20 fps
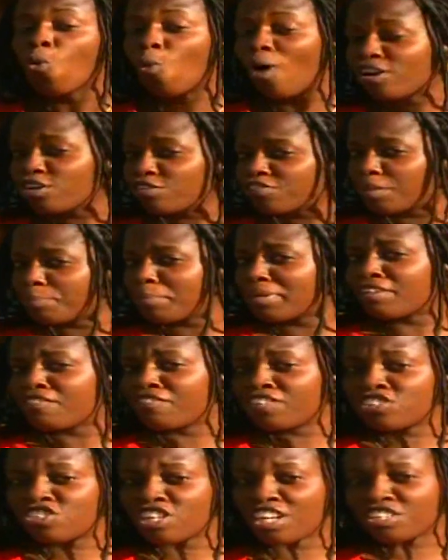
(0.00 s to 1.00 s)
one of the
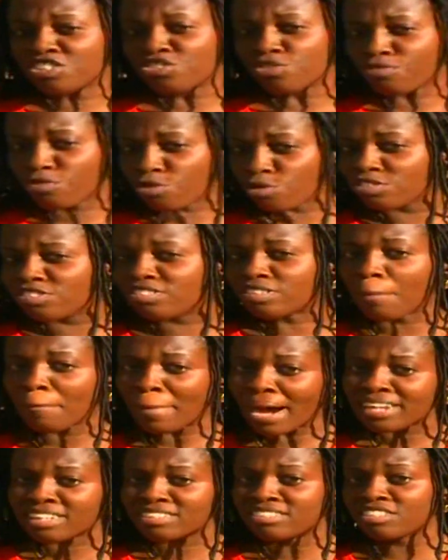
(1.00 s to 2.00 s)
beneficiaries of Good
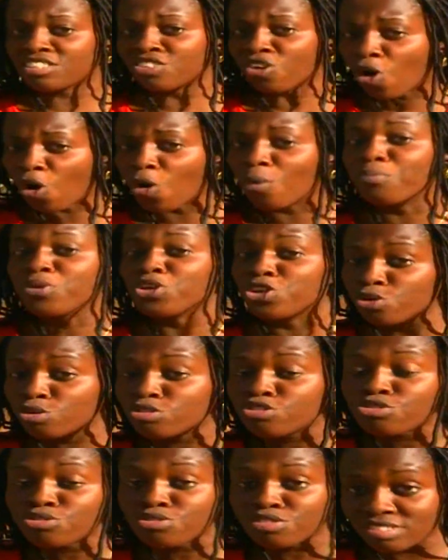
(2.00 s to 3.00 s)
Samaritan Home,
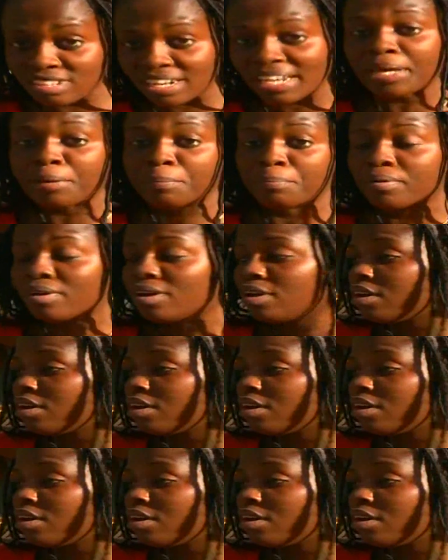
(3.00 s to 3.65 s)
used to sleep.